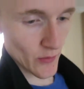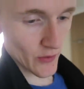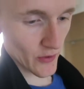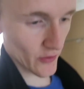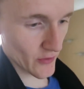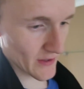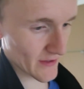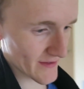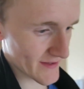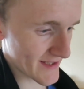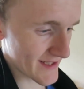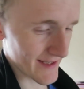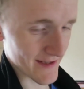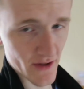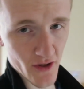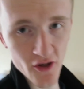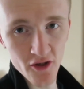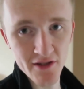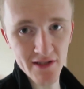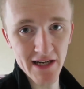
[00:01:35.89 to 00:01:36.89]
We're gonna go to
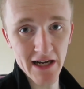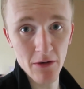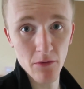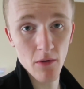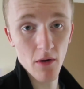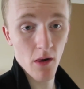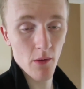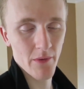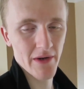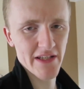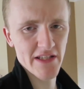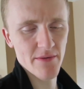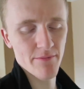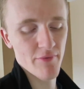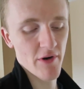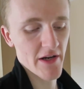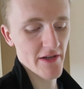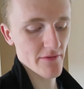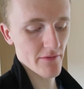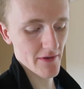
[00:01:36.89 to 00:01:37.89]
Tesco's now. Oh, we need
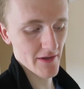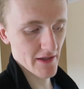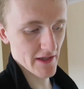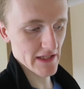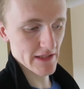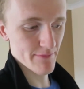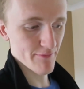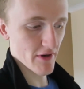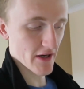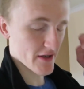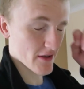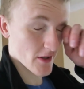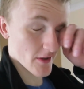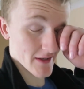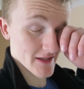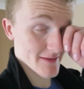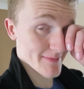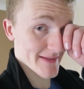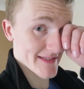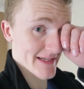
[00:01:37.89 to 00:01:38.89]
some bread. We need to get some bread. I
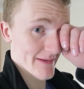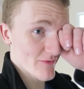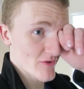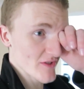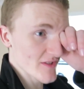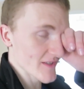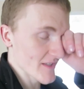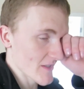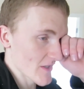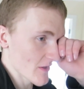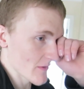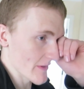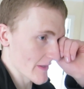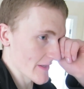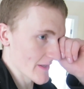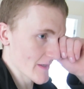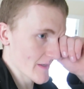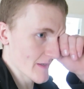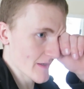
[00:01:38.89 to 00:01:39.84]
need to make sandwiches today, don't we?